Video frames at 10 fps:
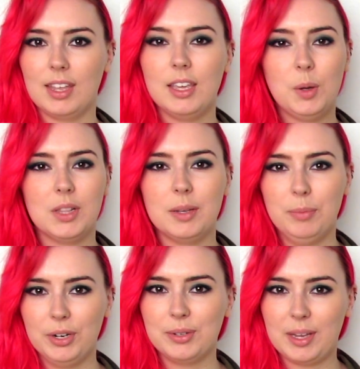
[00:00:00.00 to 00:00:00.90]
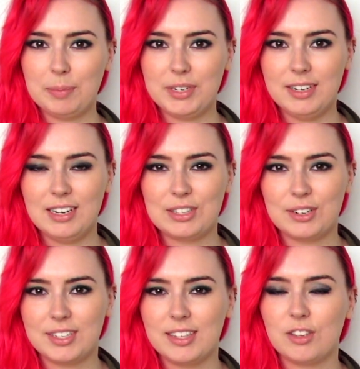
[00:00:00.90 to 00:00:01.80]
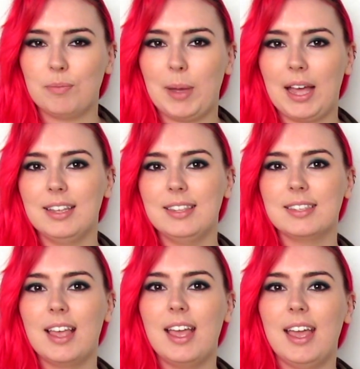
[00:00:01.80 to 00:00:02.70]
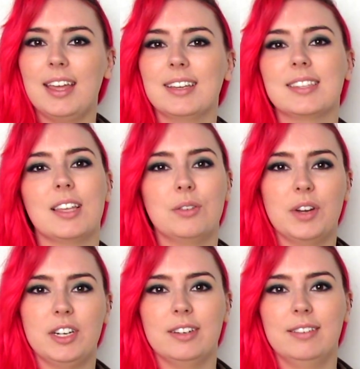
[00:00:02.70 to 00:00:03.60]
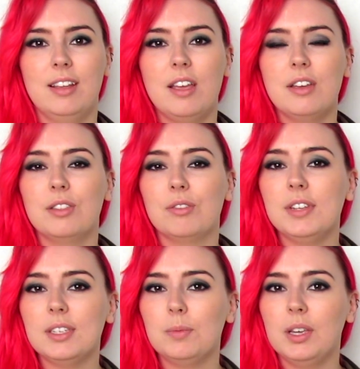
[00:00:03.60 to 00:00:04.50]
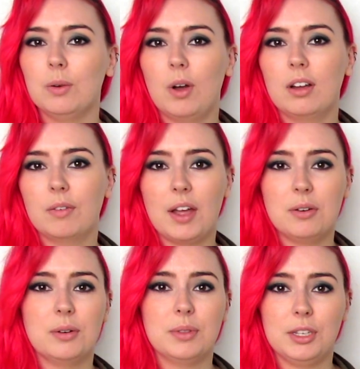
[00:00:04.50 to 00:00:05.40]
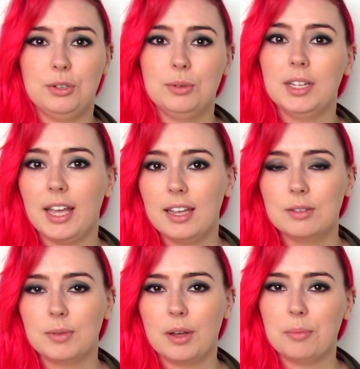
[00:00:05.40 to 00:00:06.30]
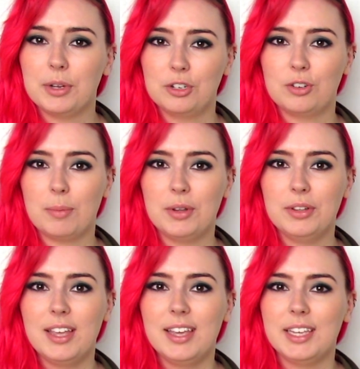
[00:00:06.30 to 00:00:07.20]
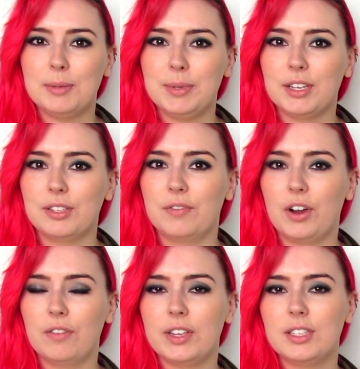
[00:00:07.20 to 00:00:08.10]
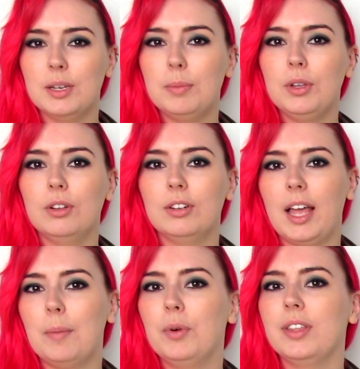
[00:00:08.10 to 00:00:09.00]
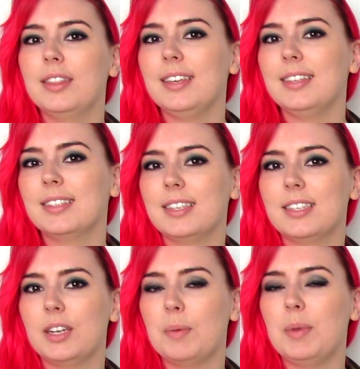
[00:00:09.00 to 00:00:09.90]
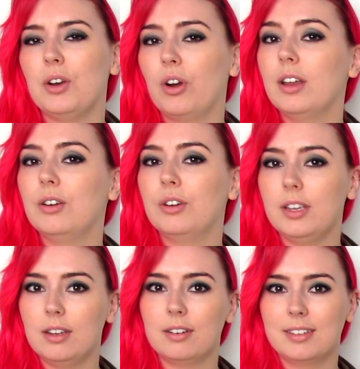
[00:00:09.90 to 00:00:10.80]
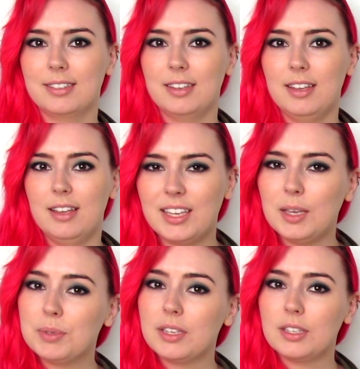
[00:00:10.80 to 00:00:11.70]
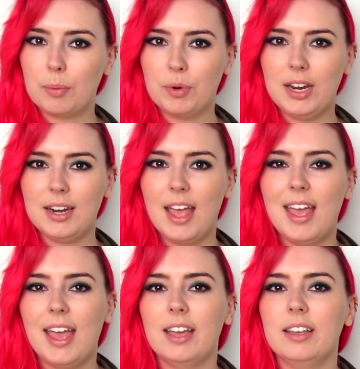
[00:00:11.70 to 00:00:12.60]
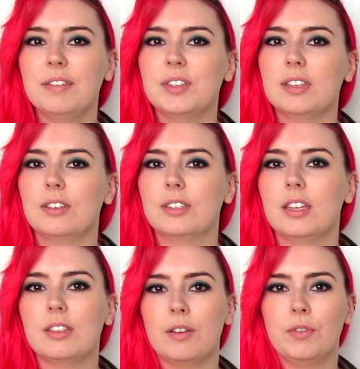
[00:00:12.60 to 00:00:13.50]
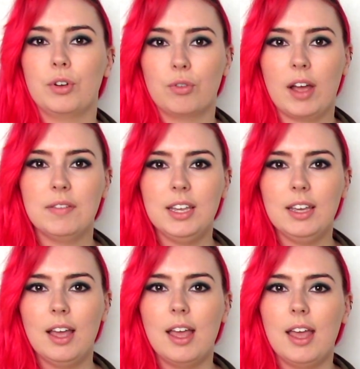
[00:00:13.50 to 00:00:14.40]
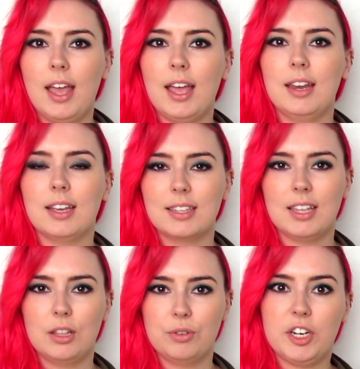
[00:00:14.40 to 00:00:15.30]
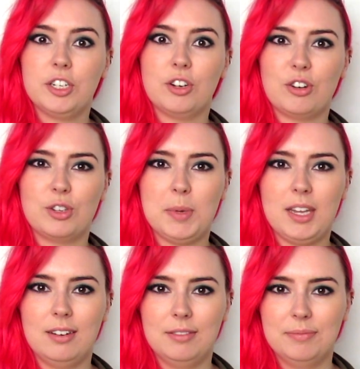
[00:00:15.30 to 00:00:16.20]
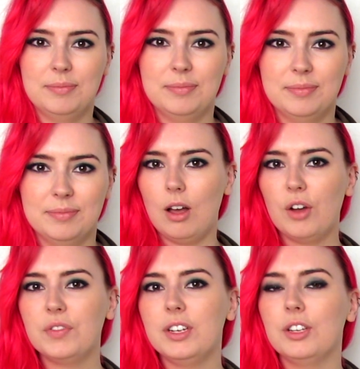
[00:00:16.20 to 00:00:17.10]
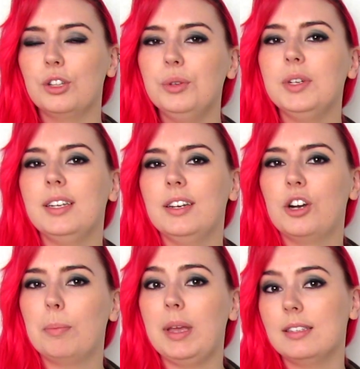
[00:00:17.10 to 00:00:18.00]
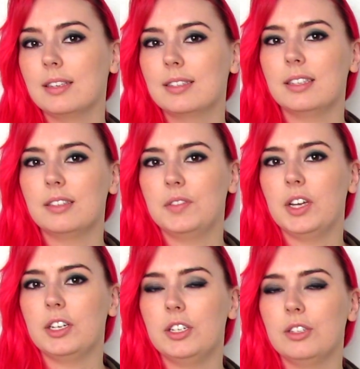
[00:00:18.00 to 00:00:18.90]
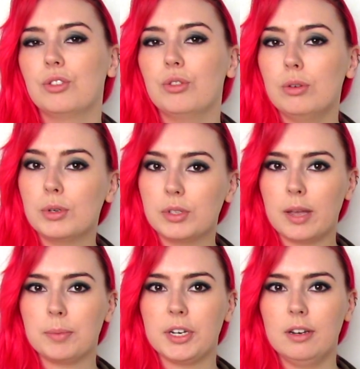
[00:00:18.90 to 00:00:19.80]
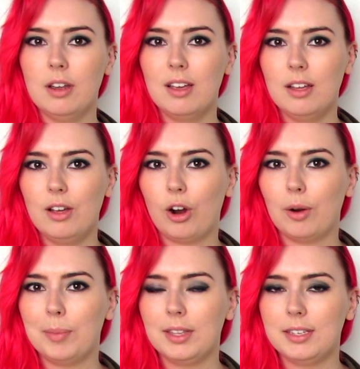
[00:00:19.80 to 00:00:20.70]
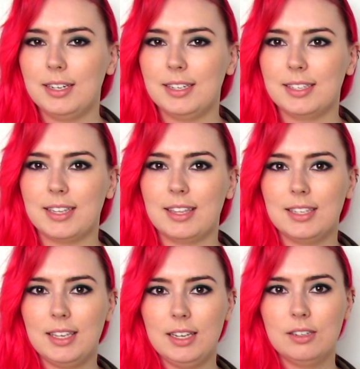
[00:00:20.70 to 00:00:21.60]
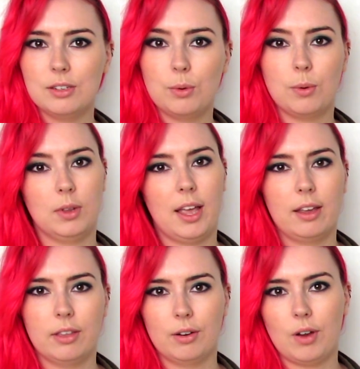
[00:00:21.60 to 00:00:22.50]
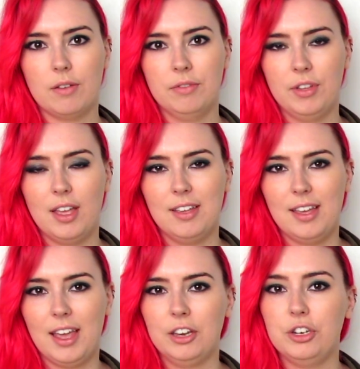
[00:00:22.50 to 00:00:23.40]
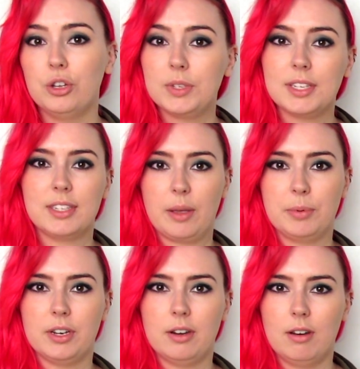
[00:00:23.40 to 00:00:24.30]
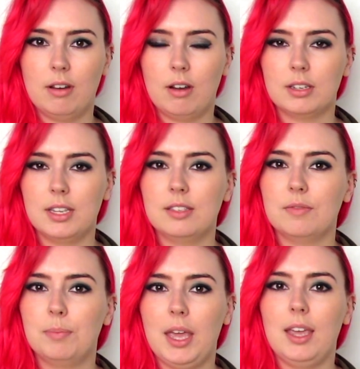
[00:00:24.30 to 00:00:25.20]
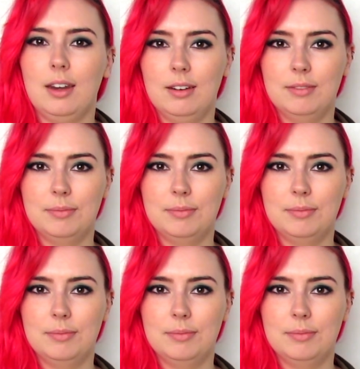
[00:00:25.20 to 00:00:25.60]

Equilibrioception is our sense of balance and acceleration. The reason we can walk around on only two legs without much trouble is because of our vestibular labyrinthine system in our inner ears. It keeps us upright and gives us our sense of gravity and acceleration or speed. Often included in our basic sense of touch is thermoception, our ability to sense heat or lack thereof, and nociception, our sense of pain.